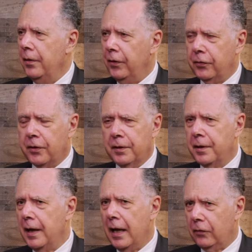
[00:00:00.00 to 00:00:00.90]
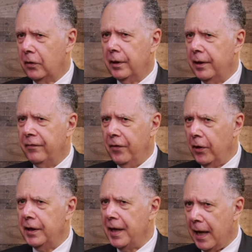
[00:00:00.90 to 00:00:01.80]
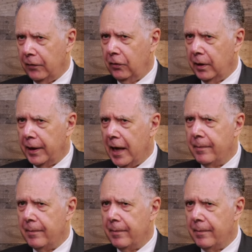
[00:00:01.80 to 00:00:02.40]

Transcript: This could escalate very nastily